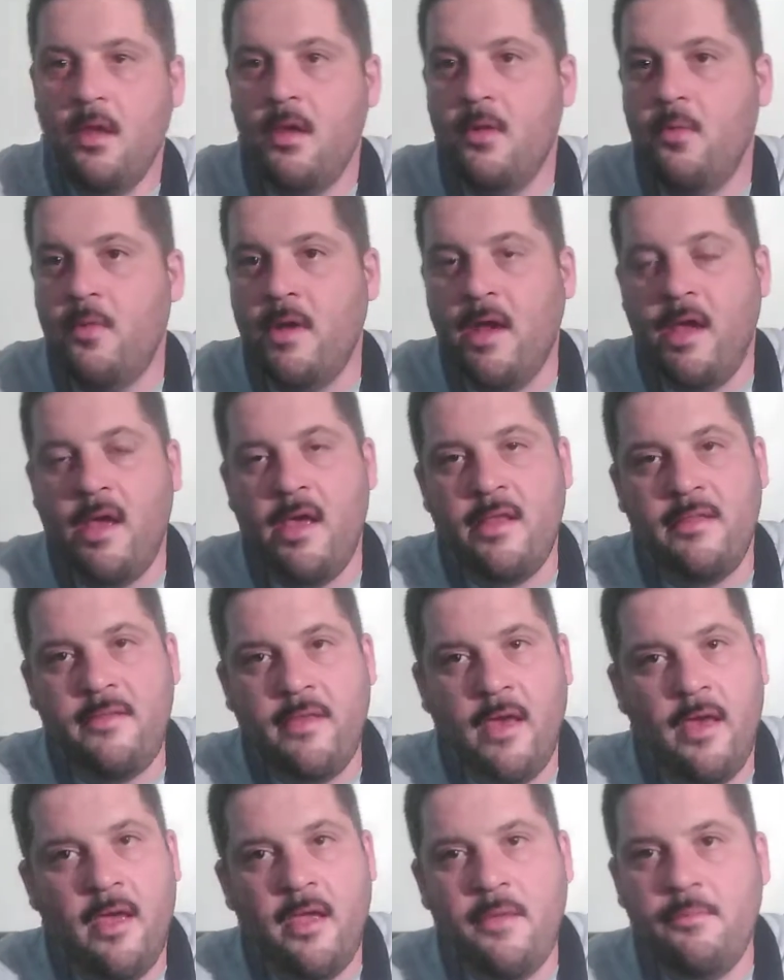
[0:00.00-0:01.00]
when I had
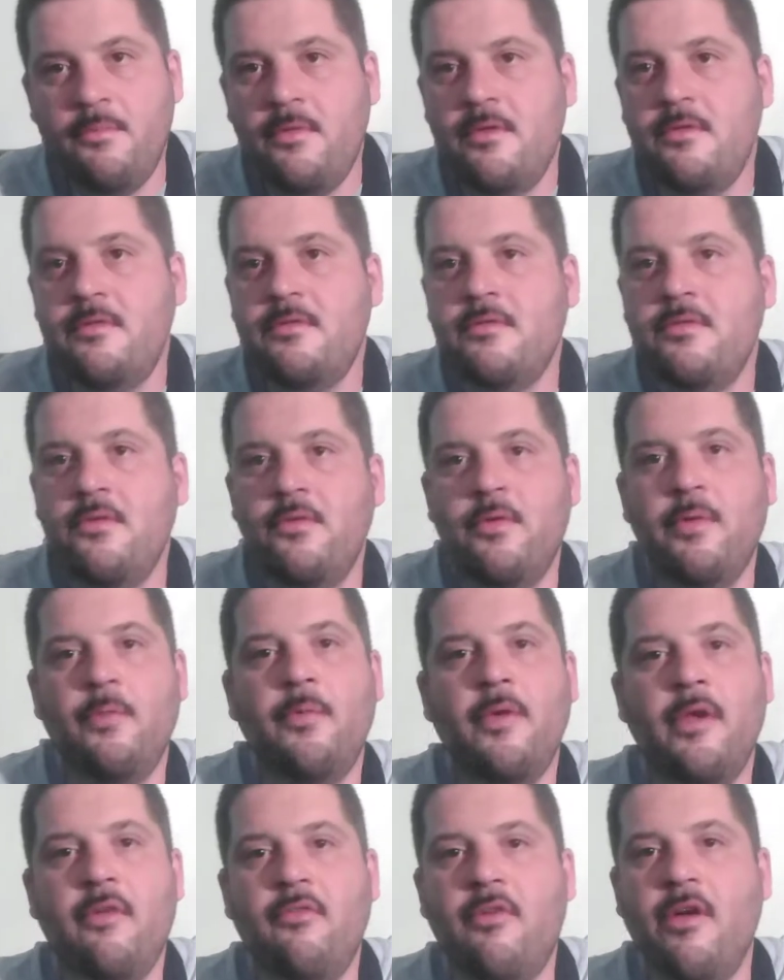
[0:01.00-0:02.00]
time, doing
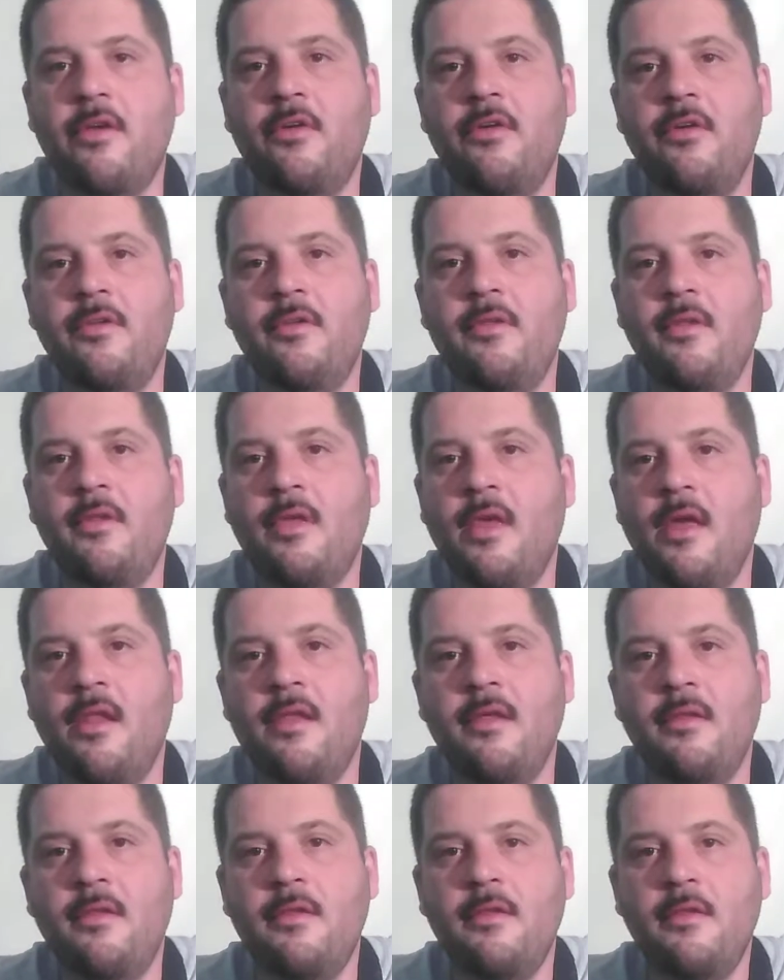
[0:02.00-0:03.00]
whatever I could to get
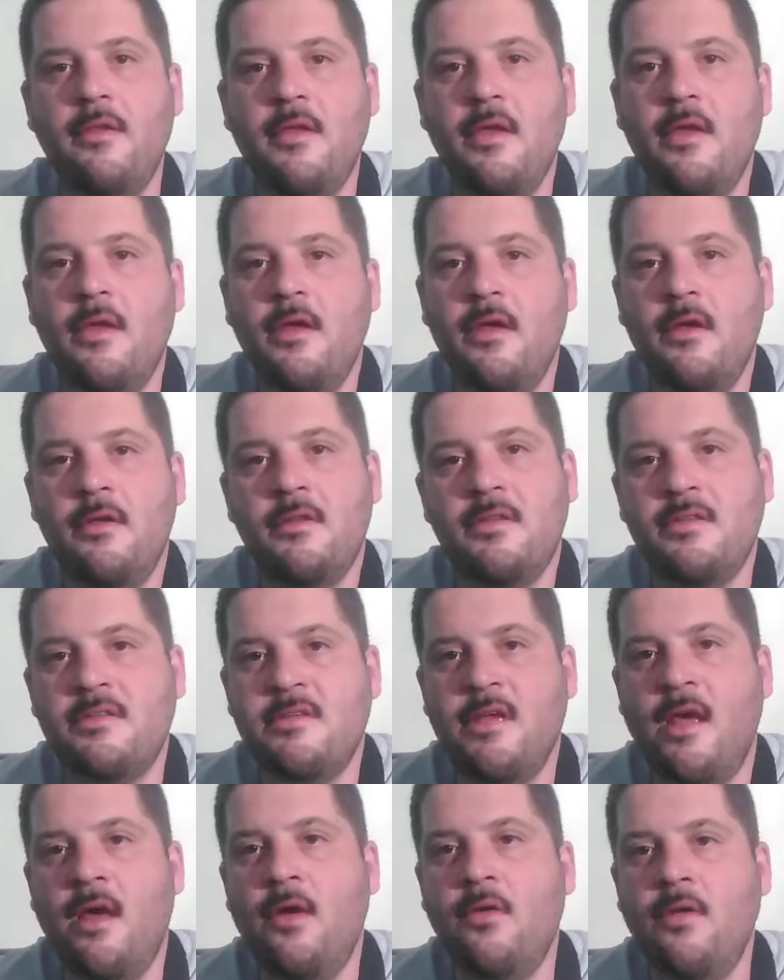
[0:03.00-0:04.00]
it to
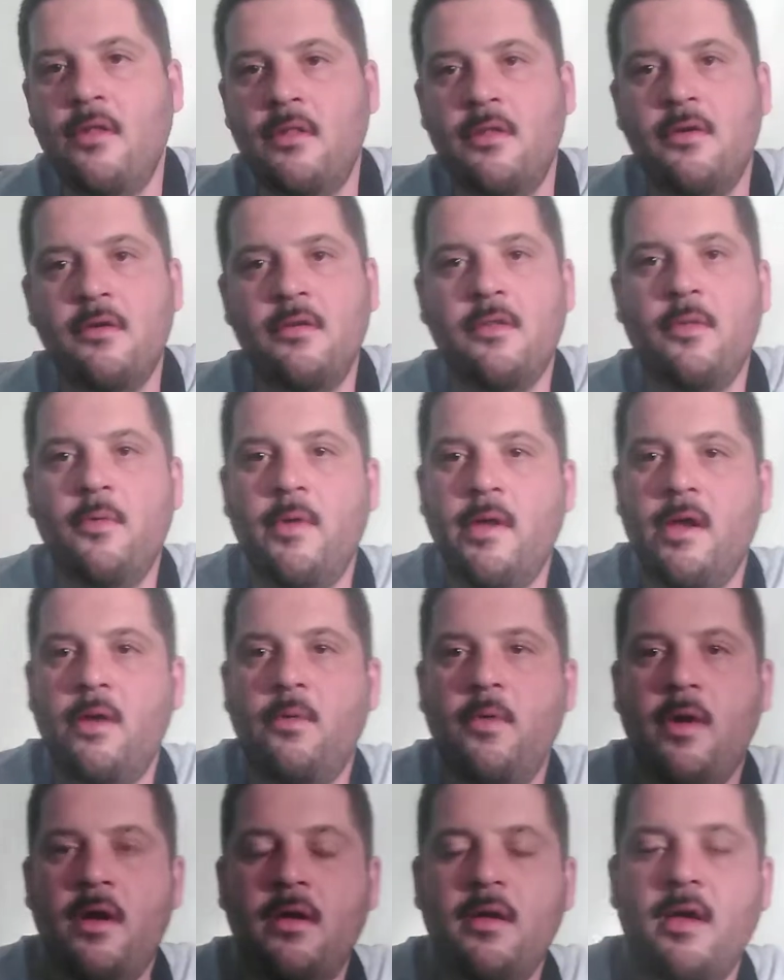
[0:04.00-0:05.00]
sound and look the way I
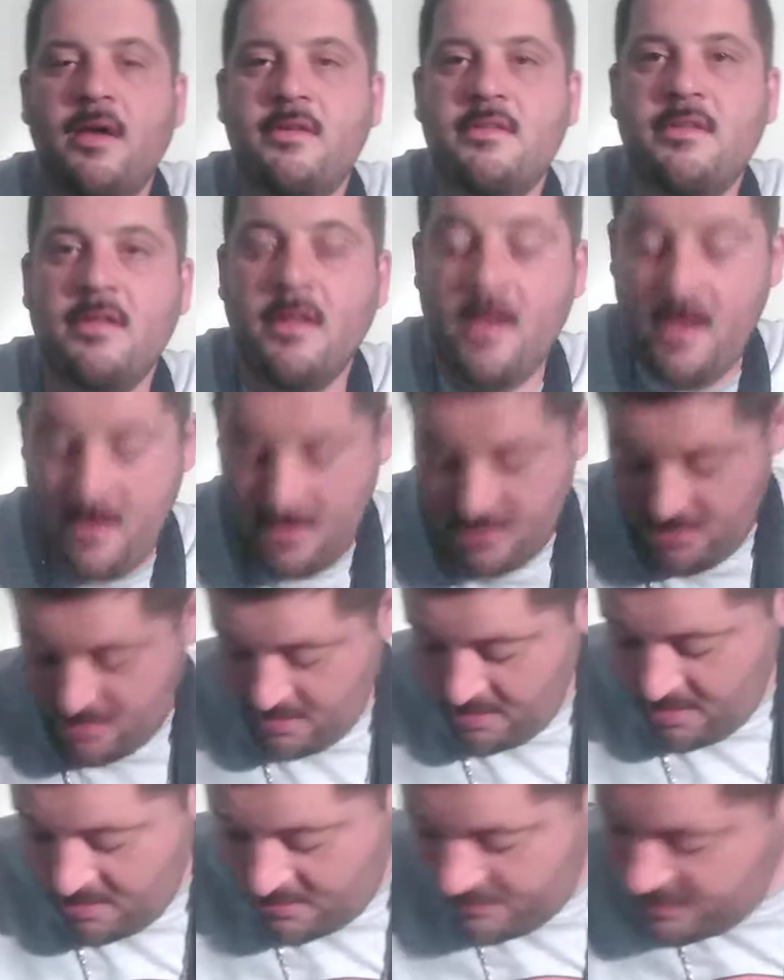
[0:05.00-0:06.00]
want. I still
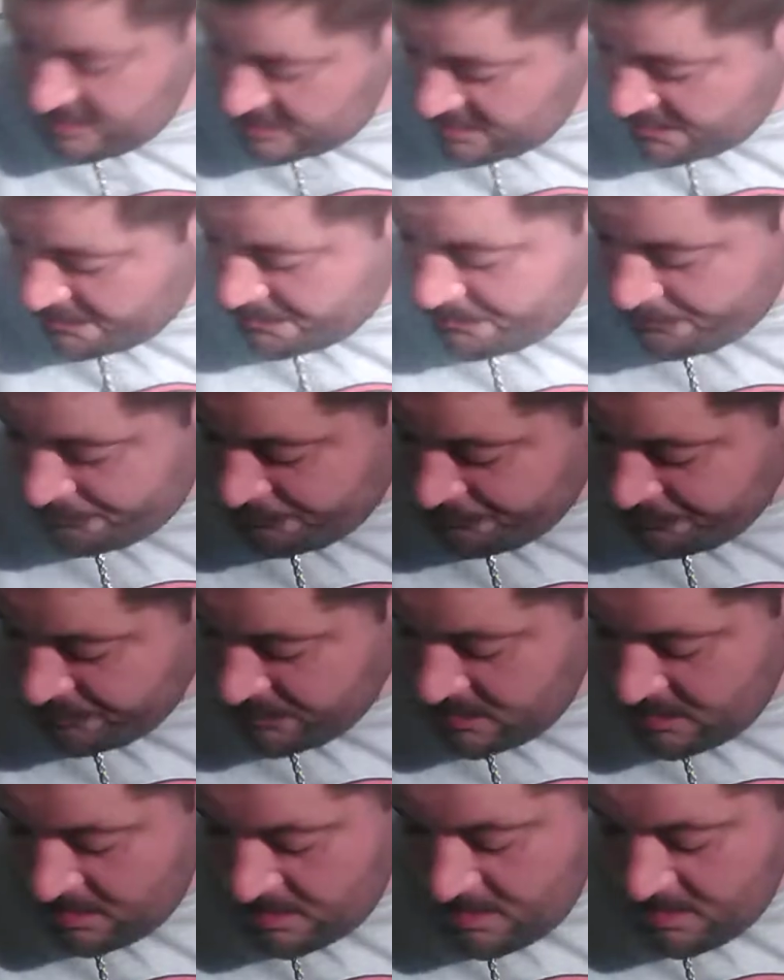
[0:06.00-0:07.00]
actually have some
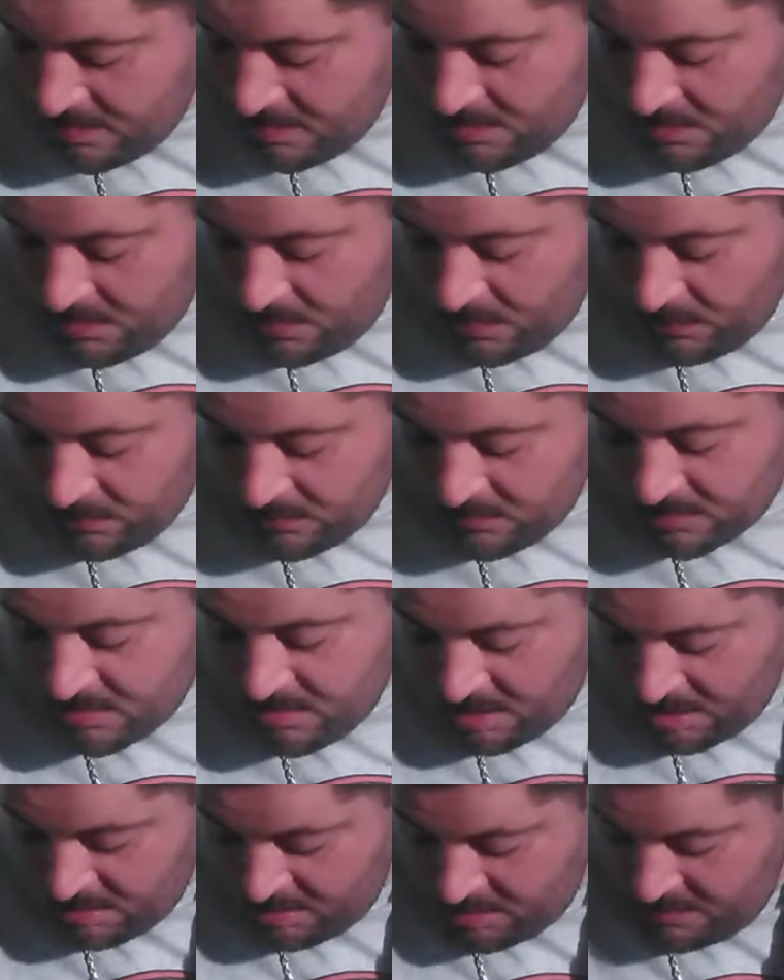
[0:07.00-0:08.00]
older
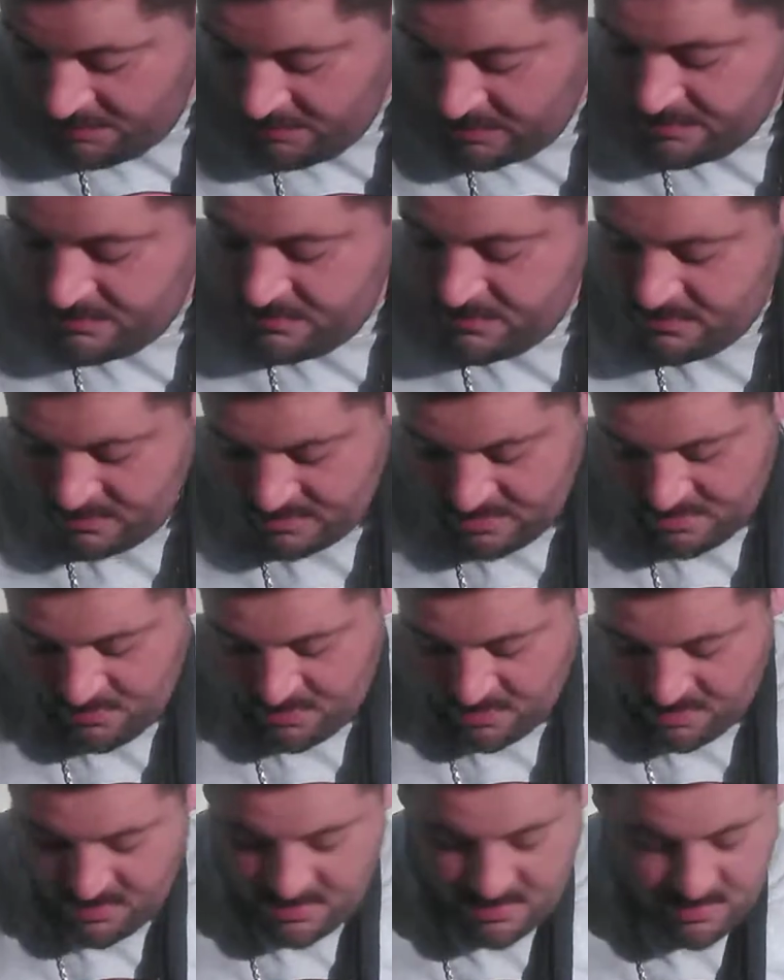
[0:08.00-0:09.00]
car emblems I
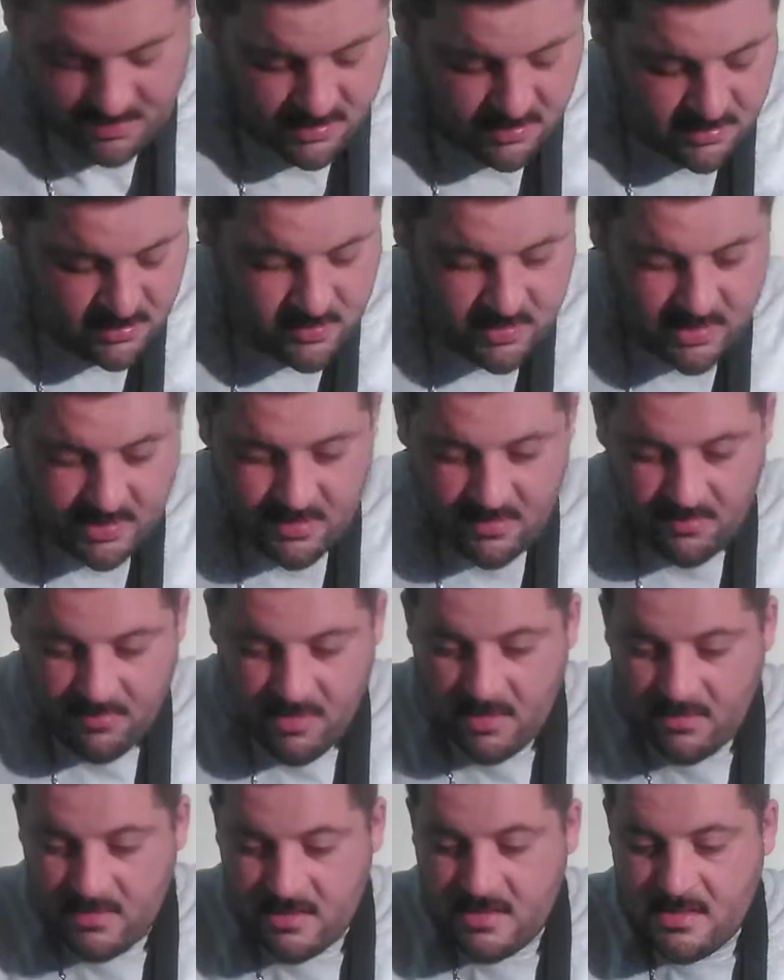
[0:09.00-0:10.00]
want to glue in
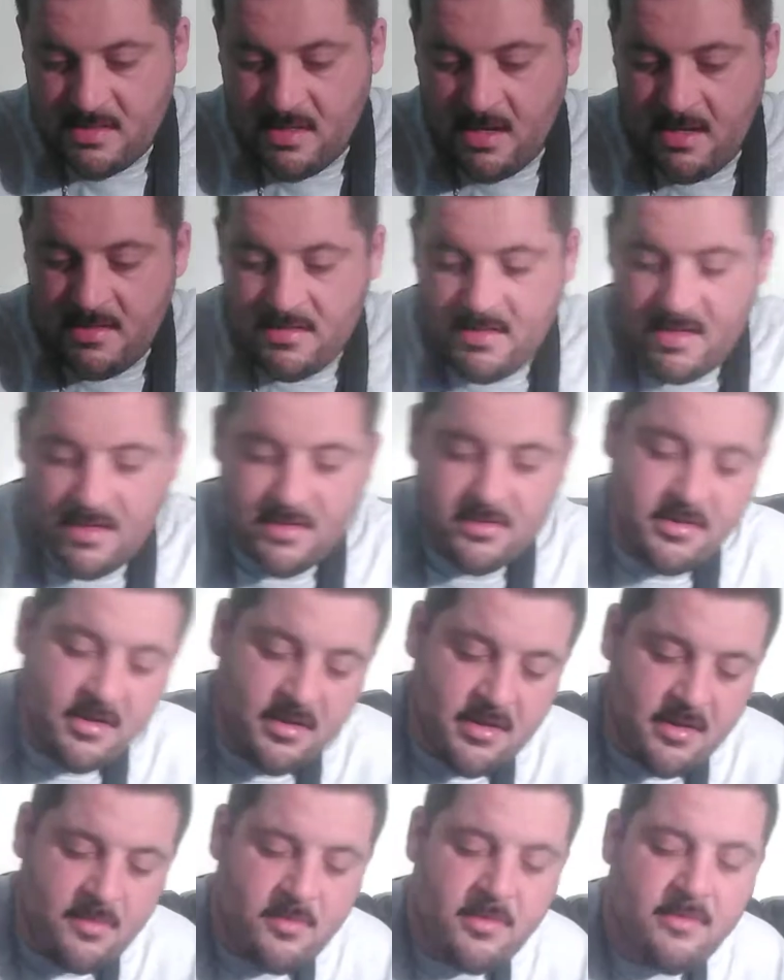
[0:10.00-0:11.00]
around the sides. Actually,
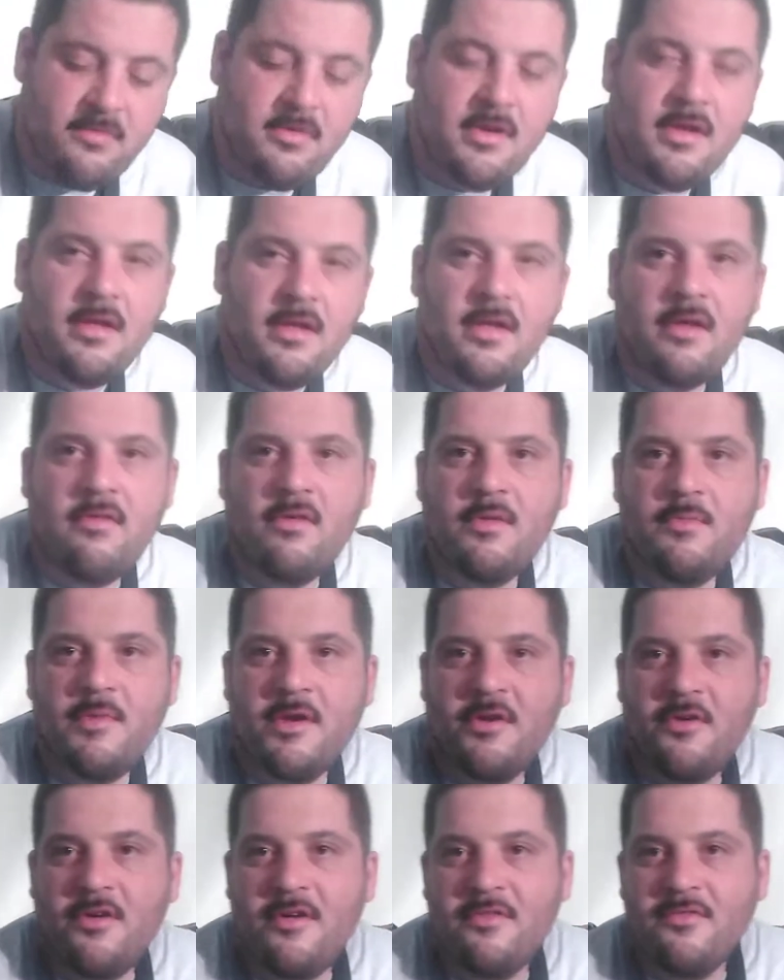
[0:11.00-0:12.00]
I got one right here on my
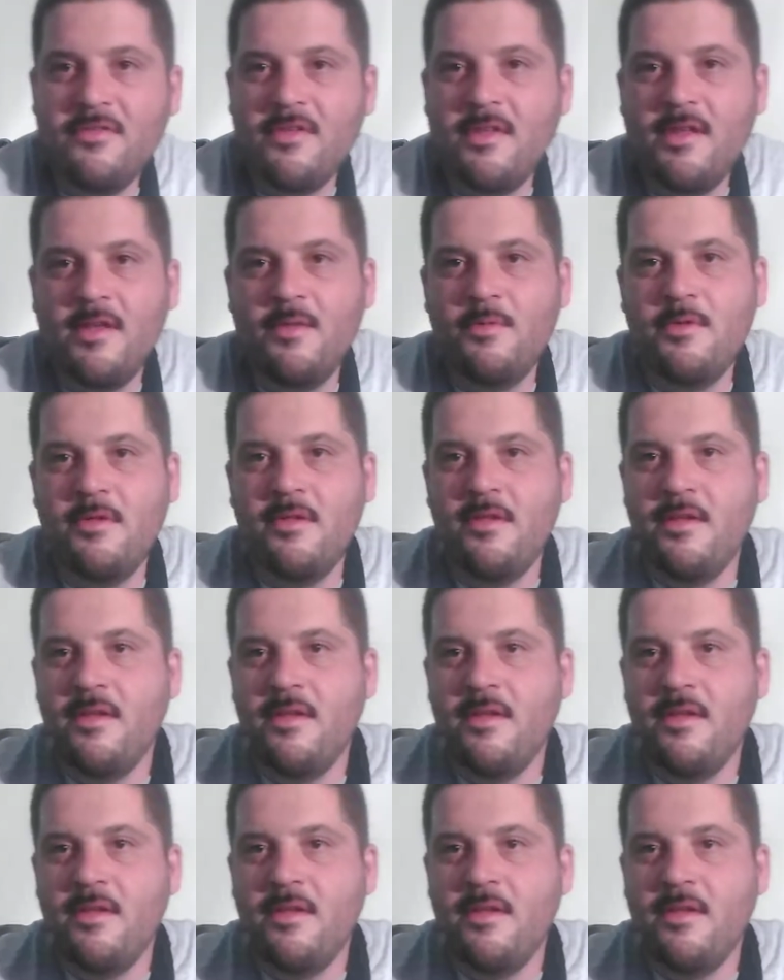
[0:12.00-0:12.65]
coffee table.